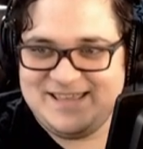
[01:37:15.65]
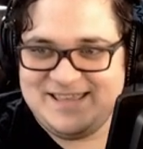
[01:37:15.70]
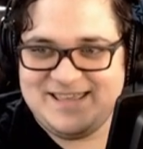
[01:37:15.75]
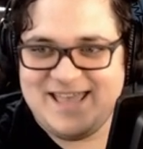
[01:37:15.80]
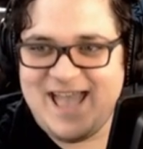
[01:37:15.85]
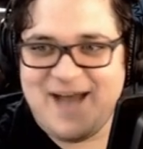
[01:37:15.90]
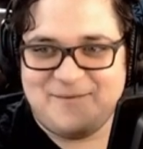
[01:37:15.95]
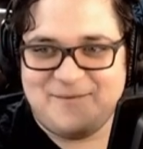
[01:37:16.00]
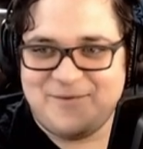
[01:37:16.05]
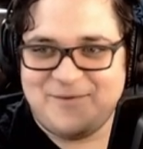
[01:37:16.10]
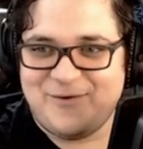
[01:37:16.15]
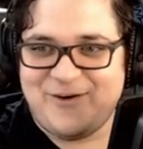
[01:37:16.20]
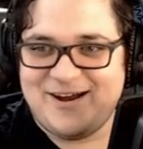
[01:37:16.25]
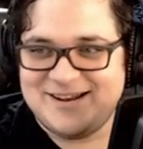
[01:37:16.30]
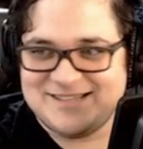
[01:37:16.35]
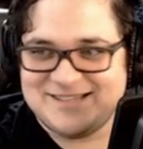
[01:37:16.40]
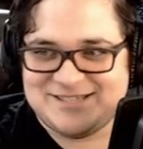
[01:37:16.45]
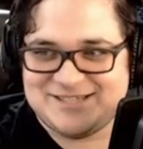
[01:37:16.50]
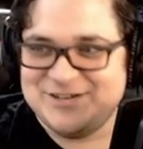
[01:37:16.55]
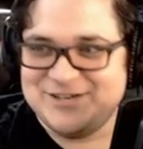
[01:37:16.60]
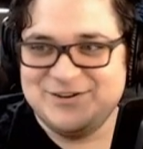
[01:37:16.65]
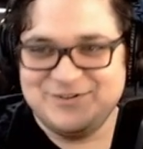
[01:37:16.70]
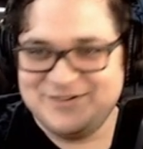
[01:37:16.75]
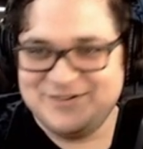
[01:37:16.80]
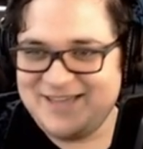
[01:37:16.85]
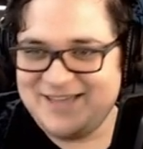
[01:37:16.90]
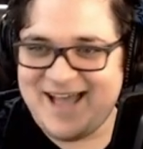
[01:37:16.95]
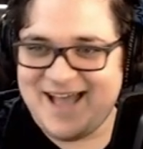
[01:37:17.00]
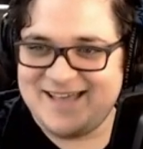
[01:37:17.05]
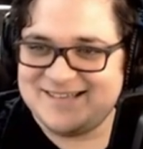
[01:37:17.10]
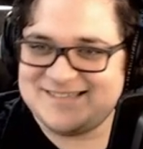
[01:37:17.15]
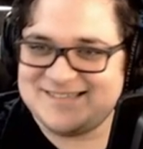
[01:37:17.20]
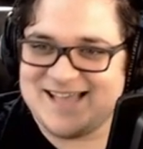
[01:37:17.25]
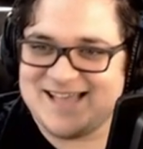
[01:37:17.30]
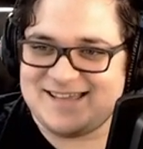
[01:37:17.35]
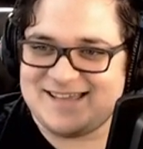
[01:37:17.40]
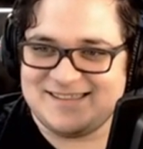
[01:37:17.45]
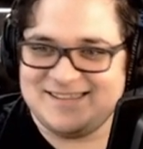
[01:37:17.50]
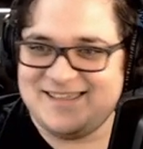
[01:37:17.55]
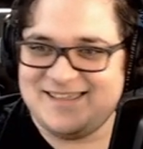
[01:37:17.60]
Yeah, Moana two. Yeah,
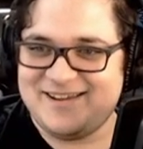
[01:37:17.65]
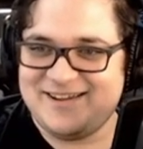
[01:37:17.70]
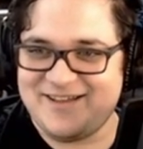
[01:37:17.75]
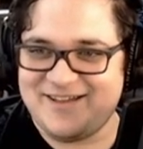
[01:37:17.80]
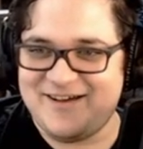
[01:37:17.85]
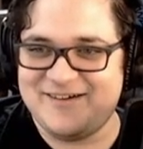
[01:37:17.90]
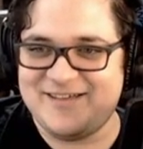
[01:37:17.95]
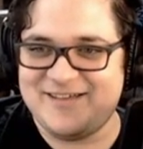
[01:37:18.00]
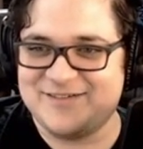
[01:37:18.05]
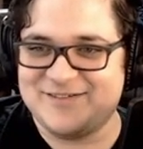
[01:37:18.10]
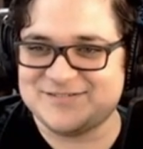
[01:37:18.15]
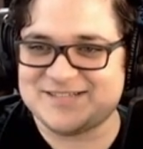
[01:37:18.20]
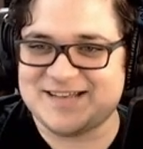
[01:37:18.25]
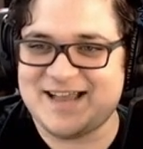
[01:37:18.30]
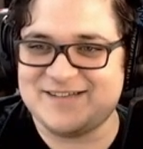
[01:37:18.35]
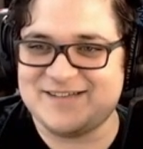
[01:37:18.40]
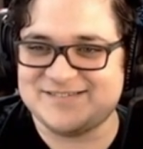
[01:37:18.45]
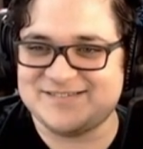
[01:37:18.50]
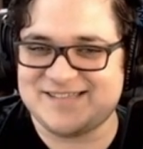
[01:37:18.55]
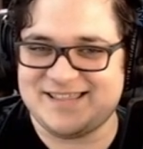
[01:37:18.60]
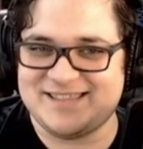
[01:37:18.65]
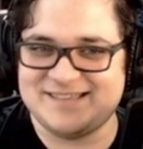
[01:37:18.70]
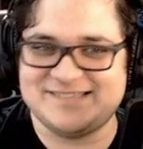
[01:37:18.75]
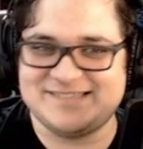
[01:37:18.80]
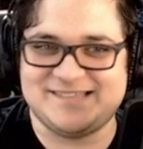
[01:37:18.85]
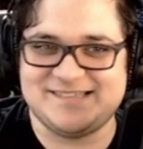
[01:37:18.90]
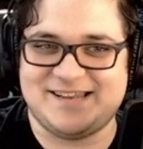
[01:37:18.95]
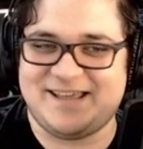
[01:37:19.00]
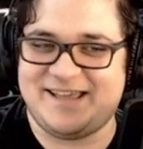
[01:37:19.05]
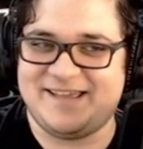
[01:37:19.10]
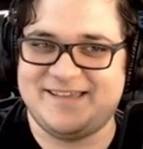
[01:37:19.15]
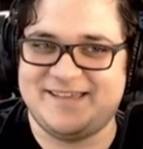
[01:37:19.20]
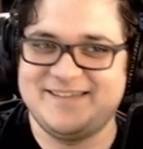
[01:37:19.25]
exactly. There you go. That was announced, I think, today.